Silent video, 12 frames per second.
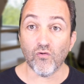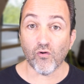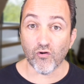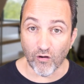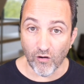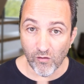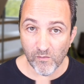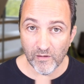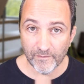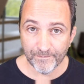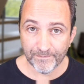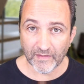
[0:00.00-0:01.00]
Chrome
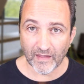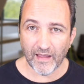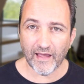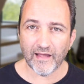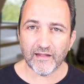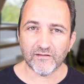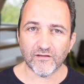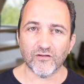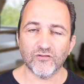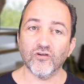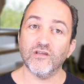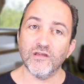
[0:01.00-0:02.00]
and
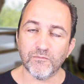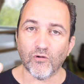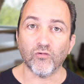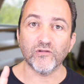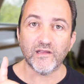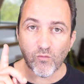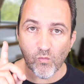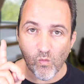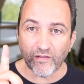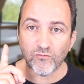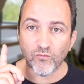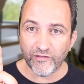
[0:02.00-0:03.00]
to keep only
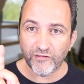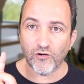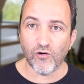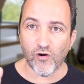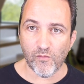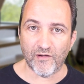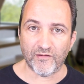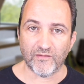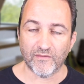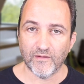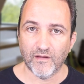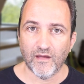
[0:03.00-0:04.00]
one window open.
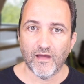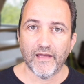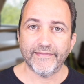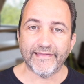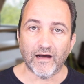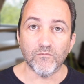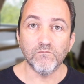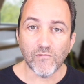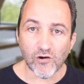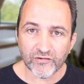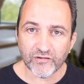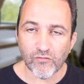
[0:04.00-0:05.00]
Now,
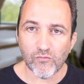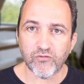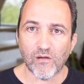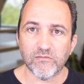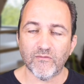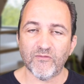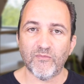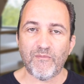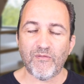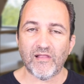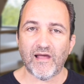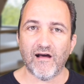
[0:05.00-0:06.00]
most of the problems
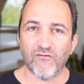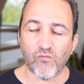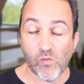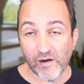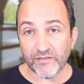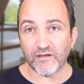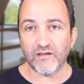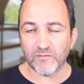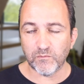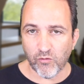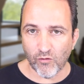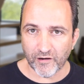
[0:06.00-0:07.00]
people have, one is
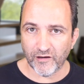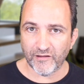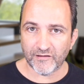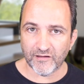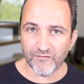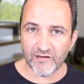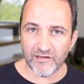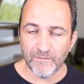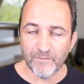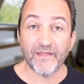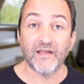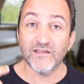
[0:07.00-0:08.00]
poor connectivity.
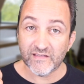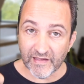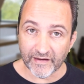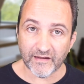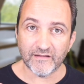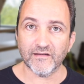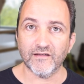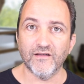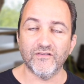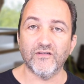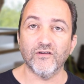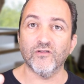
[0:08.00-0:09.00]
Second
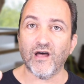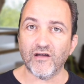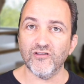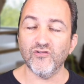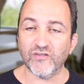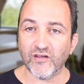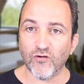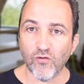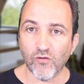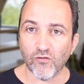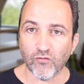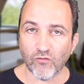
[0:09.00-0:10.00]
is they're not using
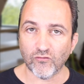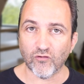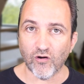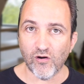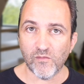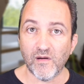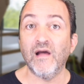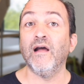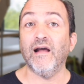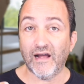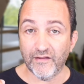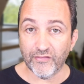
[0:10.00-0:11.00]
Google Chrome.
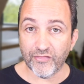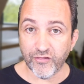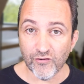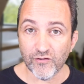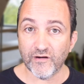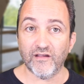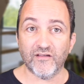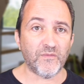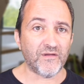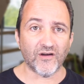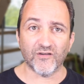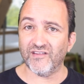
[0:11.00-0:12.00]
And third is
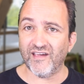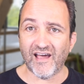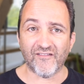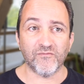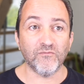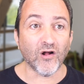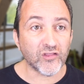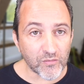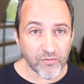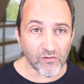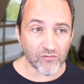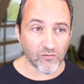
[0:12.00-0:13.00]
because they have
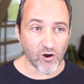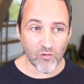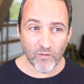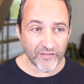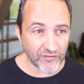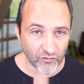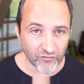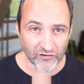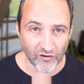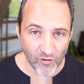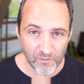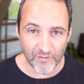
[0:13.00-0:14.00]
multiple windows
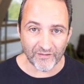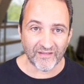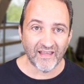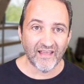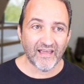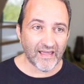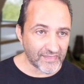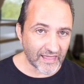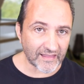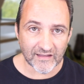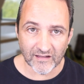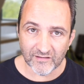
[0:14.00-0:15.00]
open, and
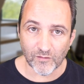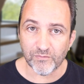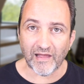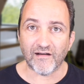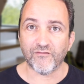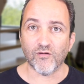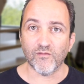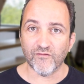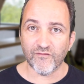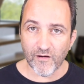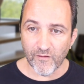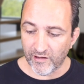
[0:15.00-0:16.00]
that gets the platform
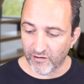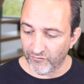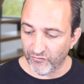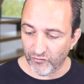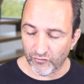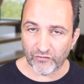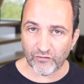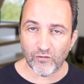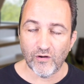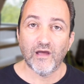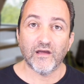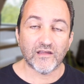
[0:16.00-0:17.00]
very confused. So
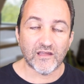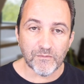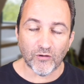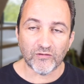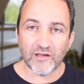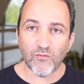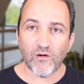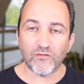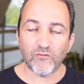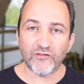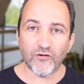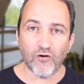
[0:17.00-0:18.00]
keep only one
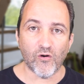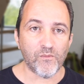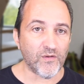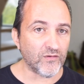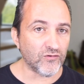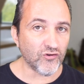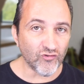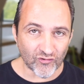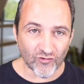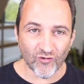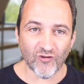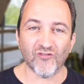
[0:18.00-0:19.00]
window open, use
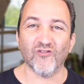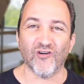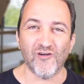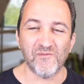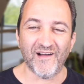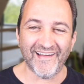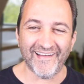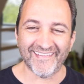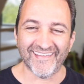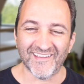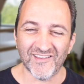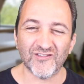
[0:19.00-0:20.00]
Google Chrome,
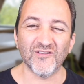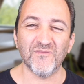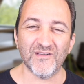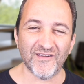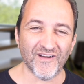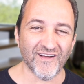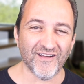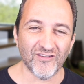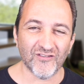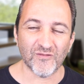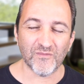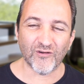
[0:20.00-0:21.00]
and you should be
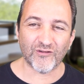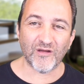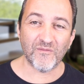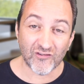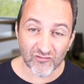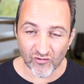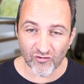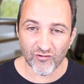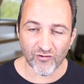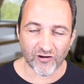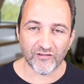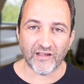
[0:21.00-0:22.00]
okay. Make sure
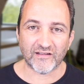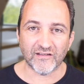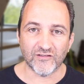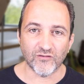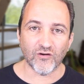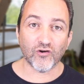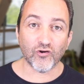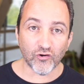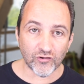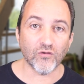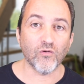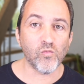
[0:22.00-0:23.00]
you're connected to a
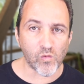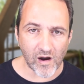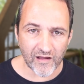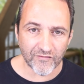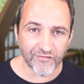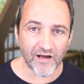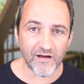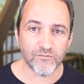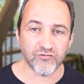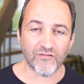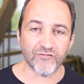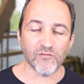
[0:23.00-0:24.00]
good Wi-Fi,
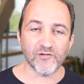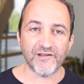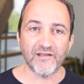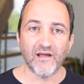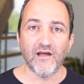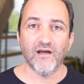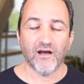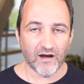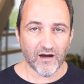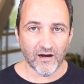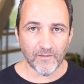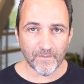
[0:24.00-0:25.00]
preferably,
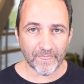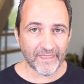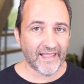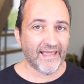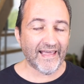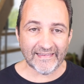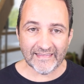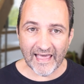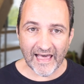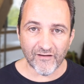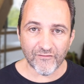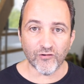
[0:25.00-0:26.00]
and
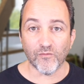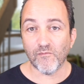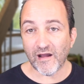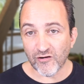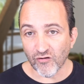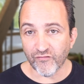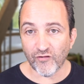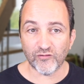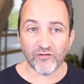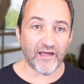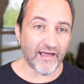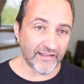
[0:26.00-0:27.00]
have your
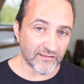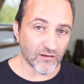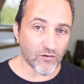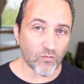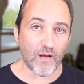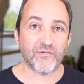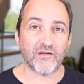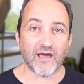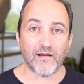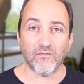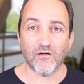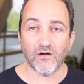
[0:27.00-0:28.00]
microphone and
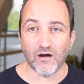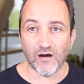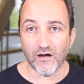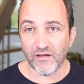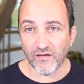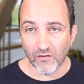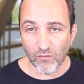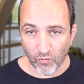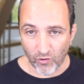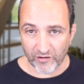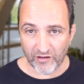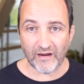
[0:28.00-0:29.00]
webcam
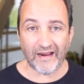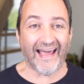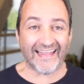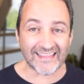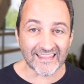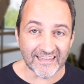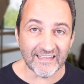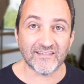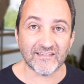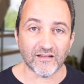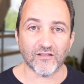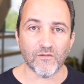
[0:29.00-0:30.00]
working. At
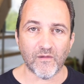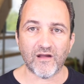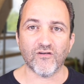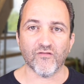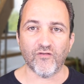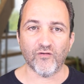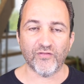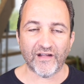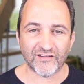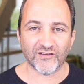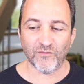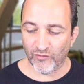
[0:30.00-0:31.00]
least the microphone,
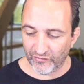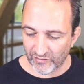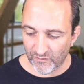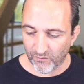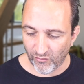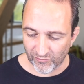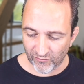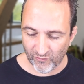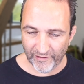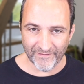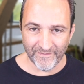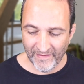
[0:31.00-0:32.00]
that's the most important
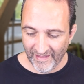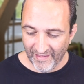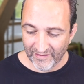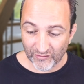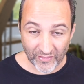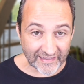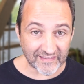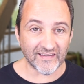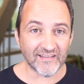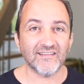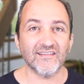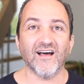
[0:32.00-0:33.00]
one. So that's
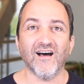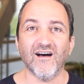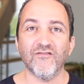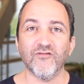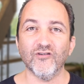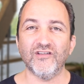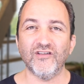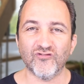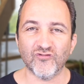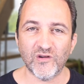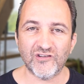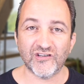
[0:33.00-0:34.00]
it for Teach
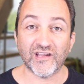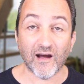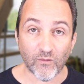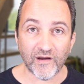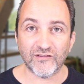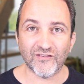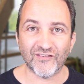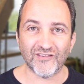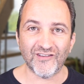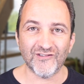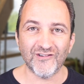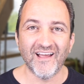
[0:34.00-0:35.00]
to Reach. Can't wait to see
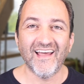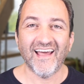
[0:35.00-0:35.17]
you.